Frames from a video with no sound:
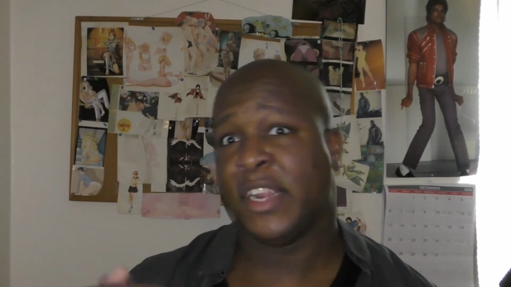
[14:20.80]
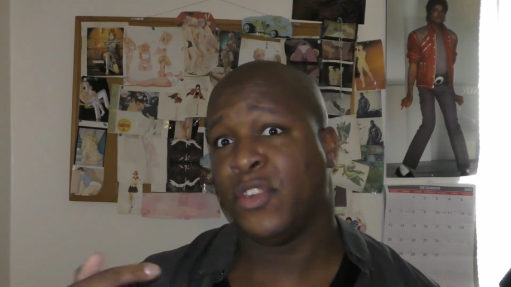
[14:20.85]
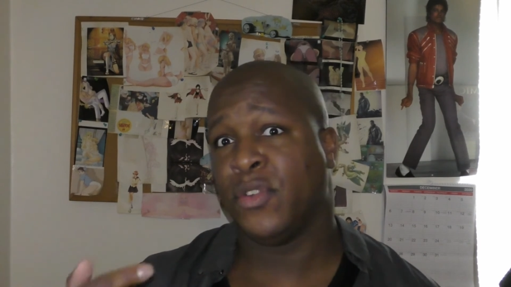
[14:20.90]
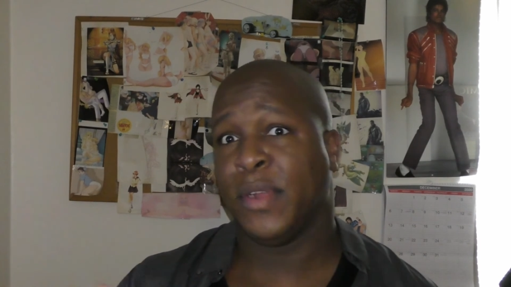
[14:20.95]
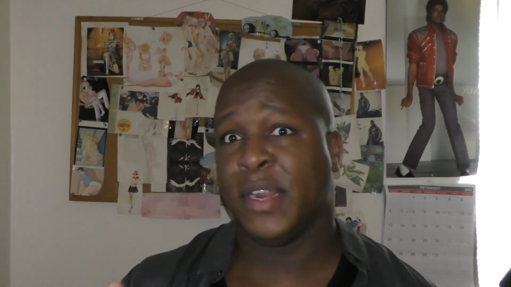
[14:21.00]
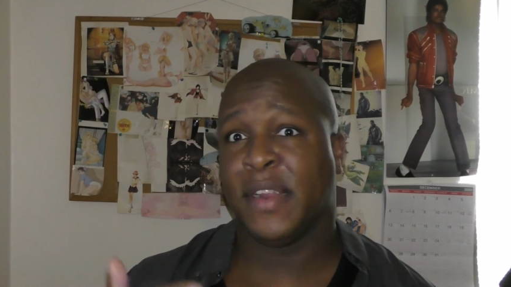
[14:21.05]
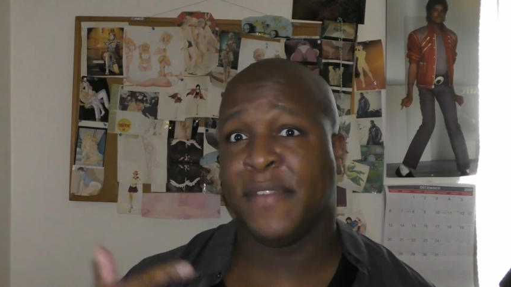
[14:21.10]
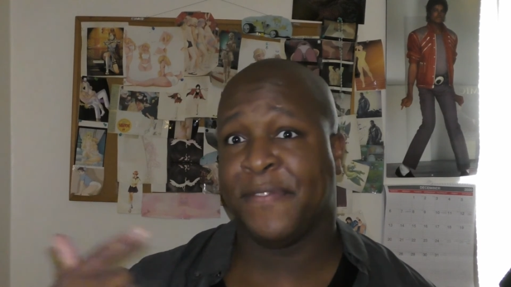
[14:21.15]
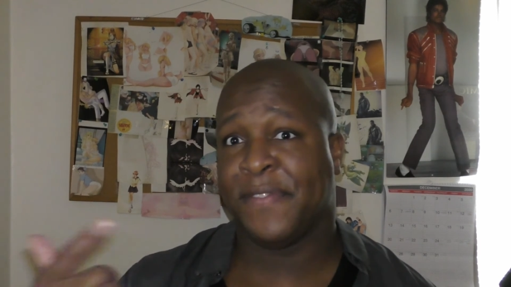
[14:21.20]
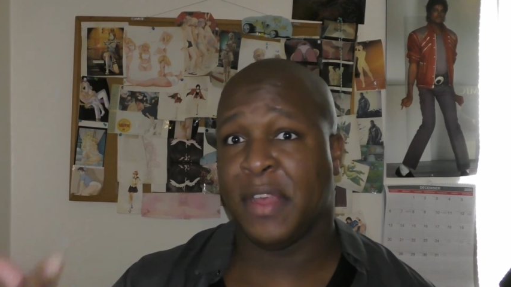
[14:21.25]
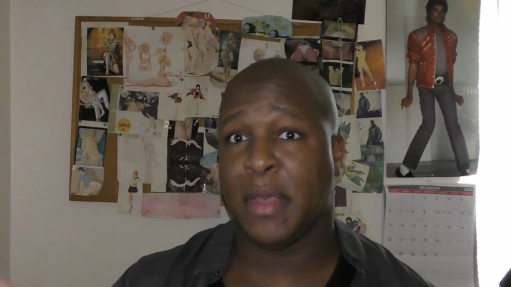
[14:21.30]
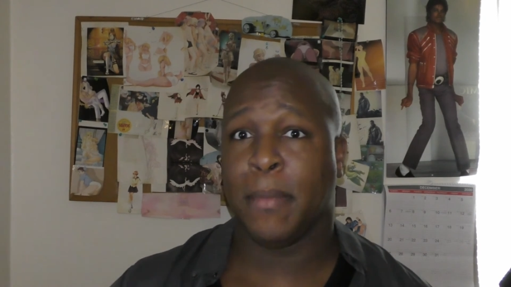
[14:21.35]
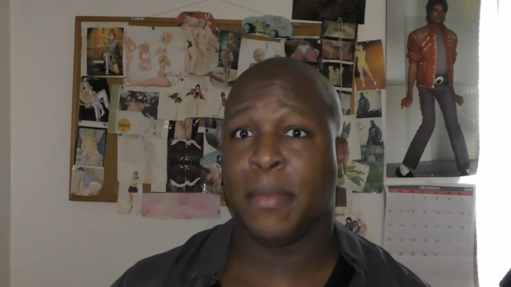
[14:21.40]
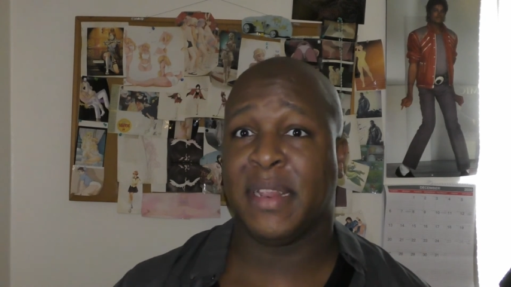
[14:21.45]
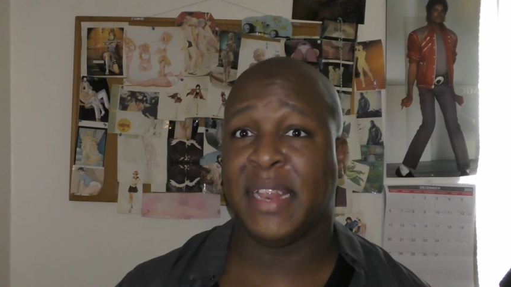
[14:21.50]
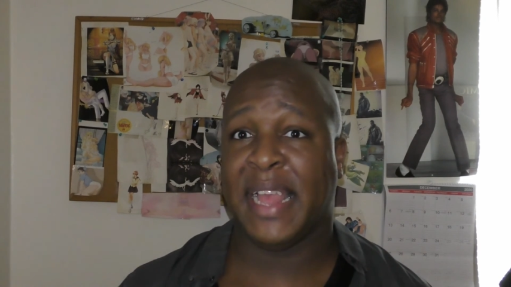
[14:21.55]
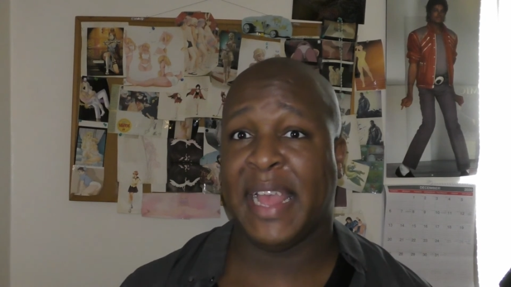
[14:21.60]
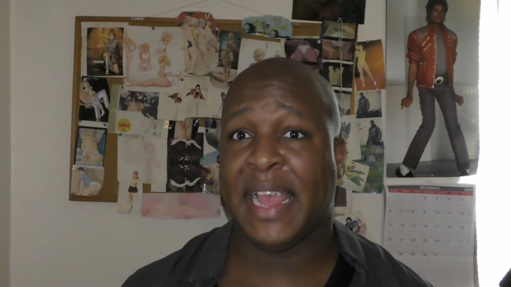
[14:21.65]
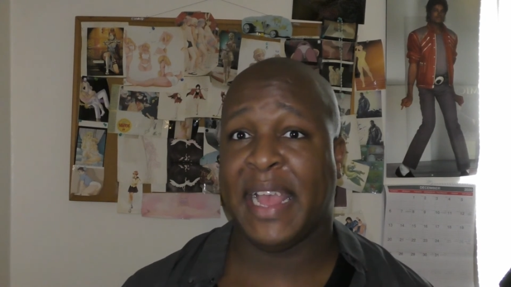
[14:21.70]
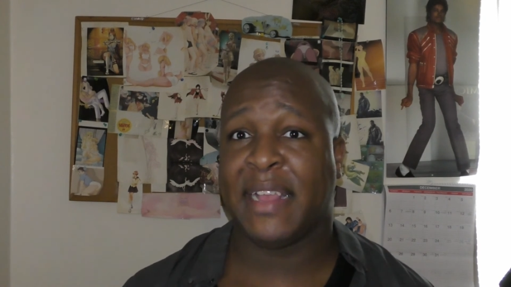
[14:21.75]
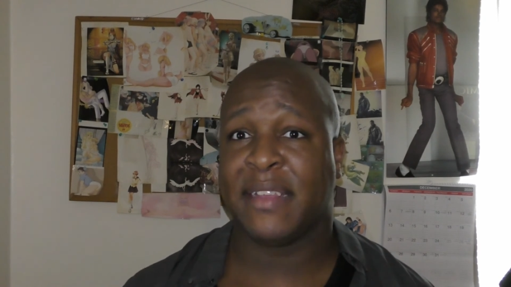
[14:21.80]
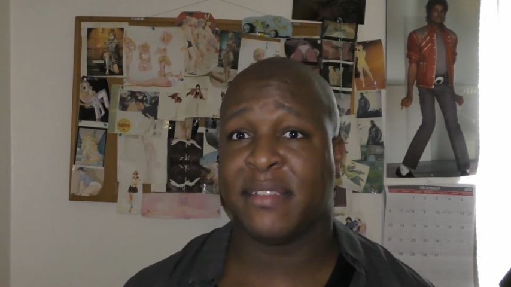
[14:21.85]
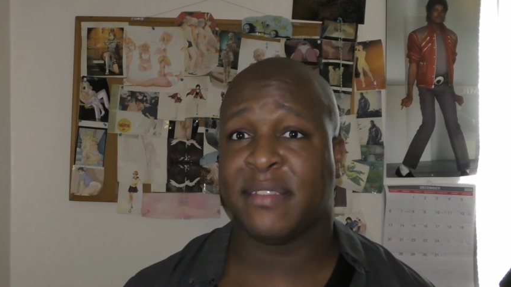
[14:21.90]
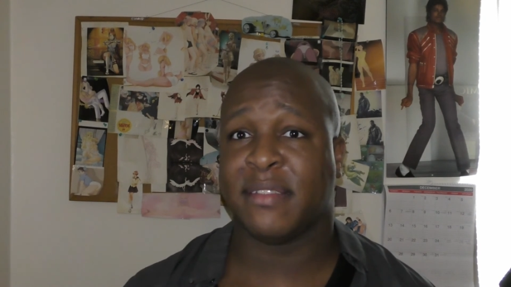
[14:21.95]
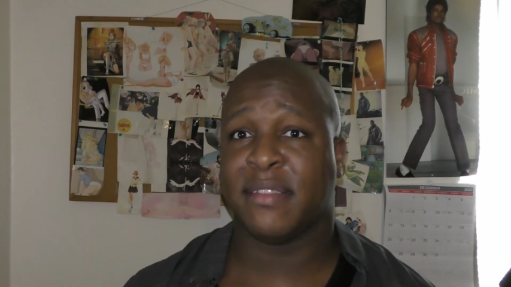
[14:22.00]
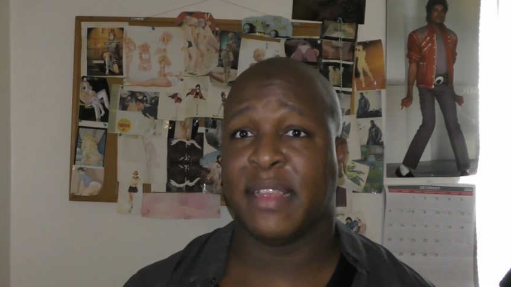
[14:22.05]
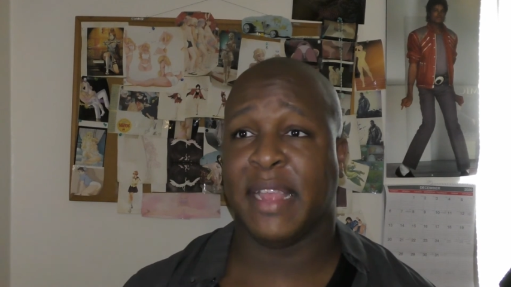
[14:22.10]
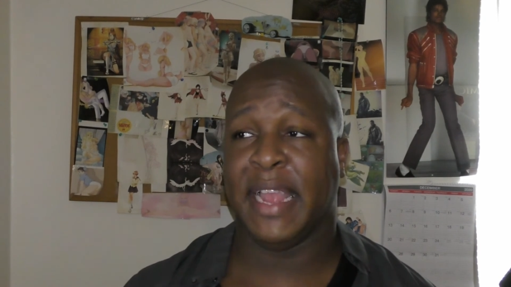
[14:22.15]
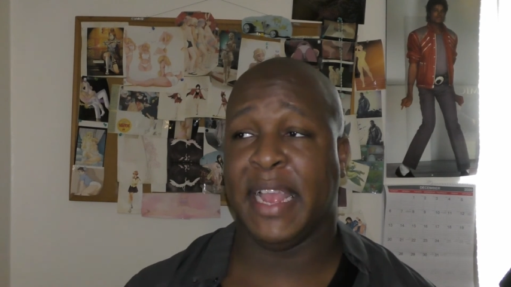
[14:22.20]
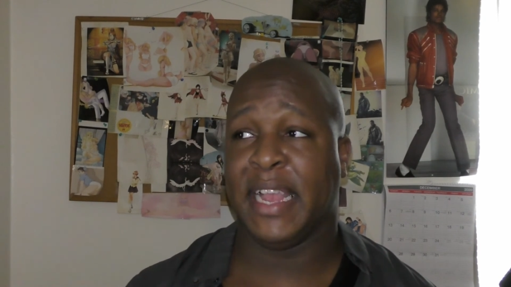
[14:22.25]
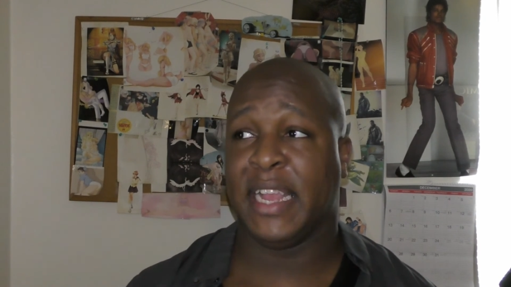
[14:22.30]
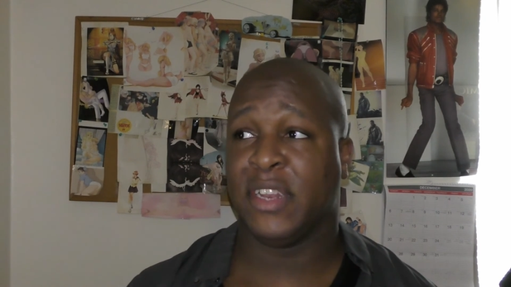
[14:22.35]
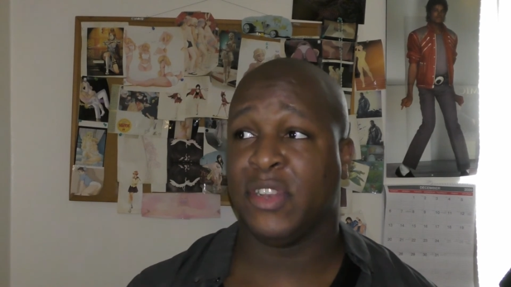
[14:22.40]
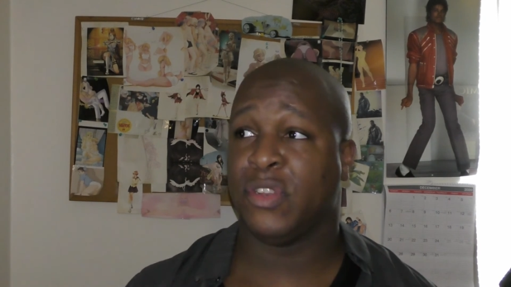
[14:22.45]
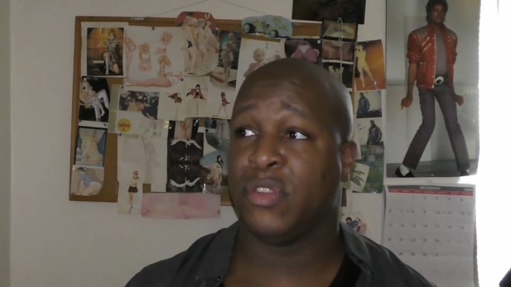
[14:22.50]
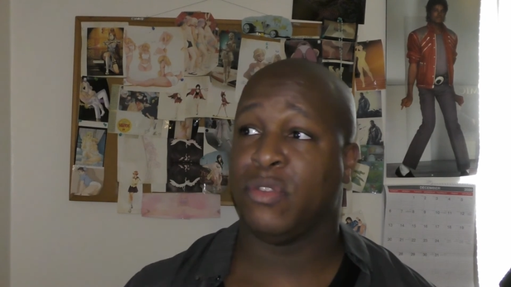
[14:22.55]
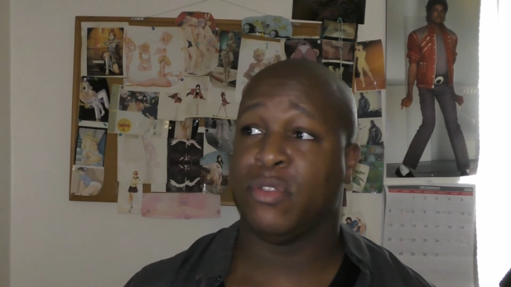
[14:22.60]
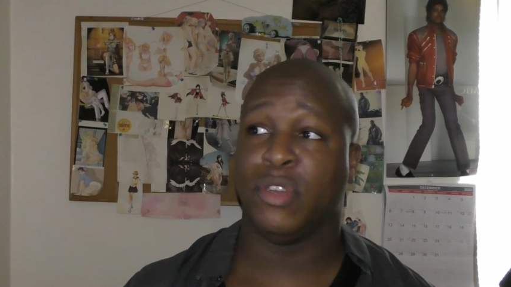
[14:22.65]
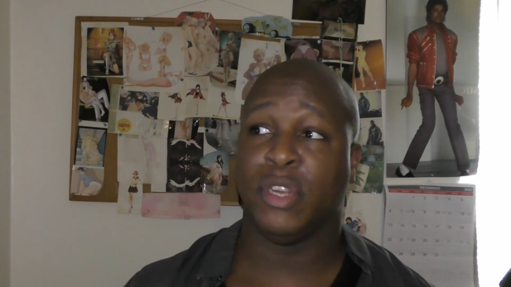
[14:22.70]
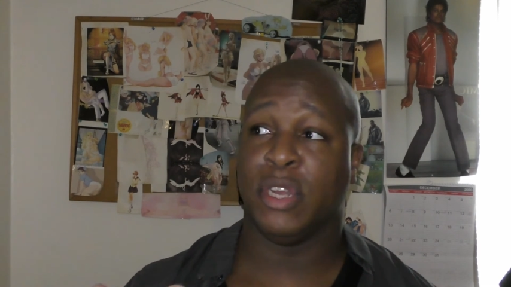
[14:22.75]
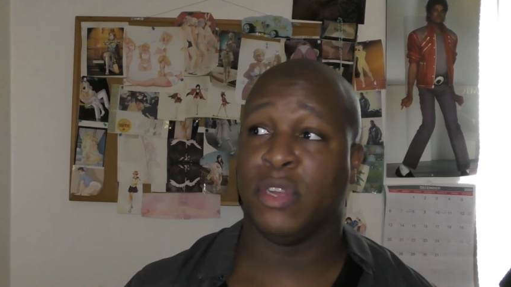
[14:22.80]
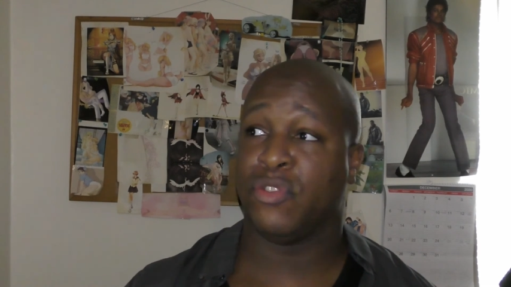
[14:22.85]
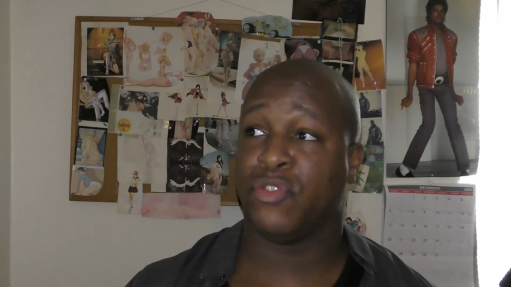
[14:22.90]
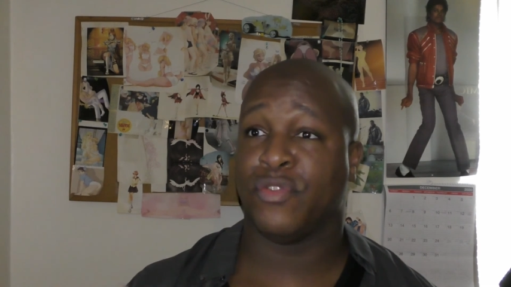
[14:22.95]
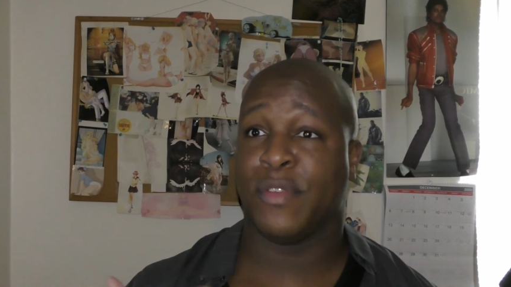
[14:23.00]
join a film class and, you know,